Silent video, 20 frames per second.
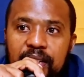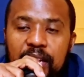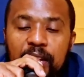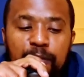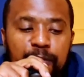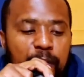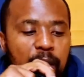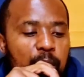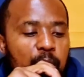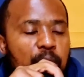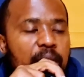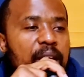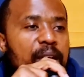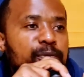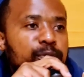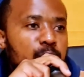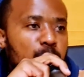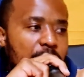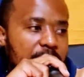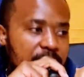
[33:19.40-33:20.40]
If I don't
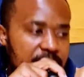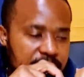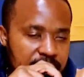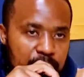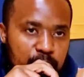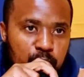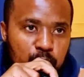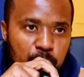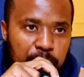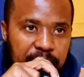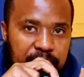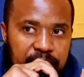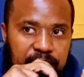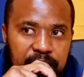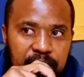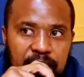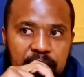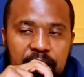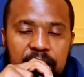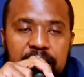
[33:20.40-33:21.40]
have to listen to
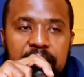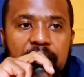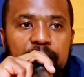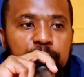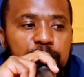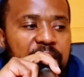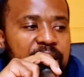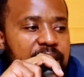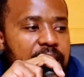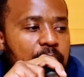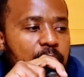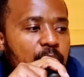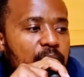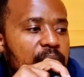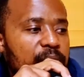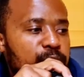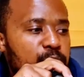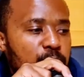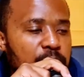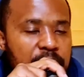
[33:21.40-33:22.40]
it, that means I
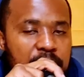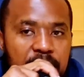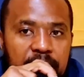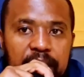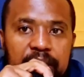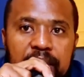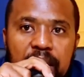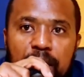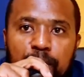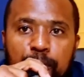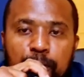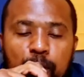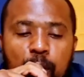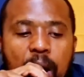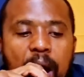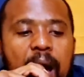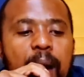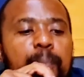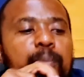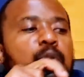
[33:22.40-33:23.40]
don't have to hear it.
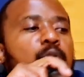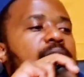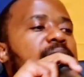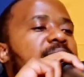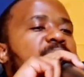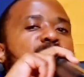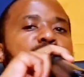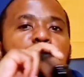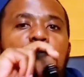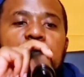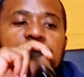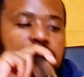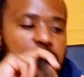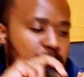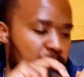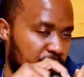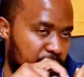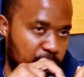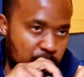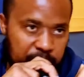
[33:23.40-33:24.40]
Therefore, I'm not
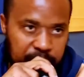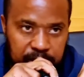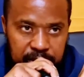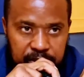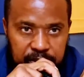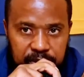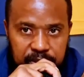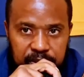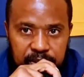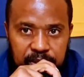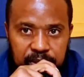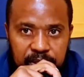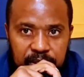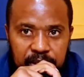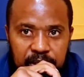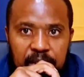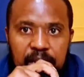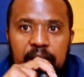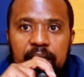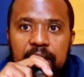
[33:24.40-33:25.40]
responsible for it.
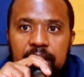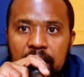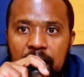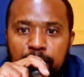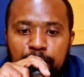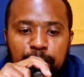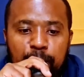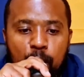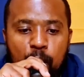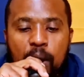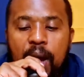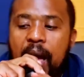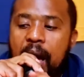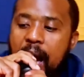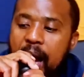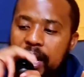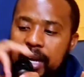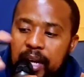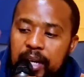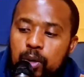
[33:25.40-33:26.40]

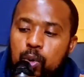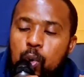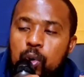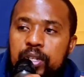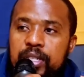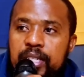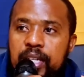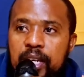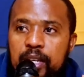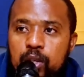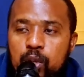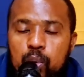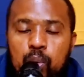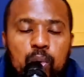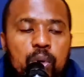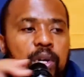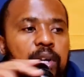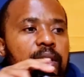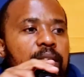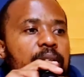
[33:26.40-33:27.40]
Therefore, I can
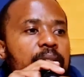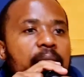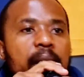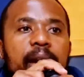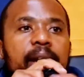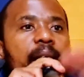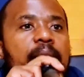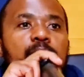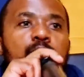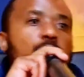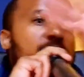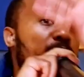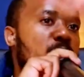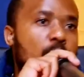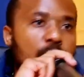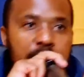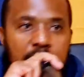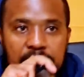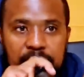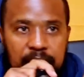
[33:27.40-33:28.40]
continue like I don't
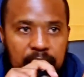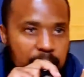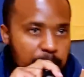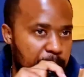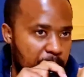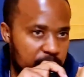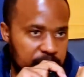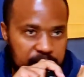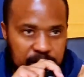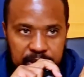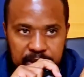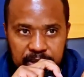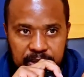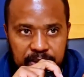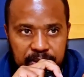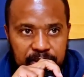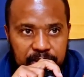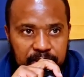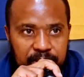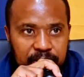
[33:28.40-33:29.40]
know nothing about
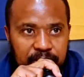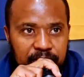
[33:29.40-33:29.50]
this.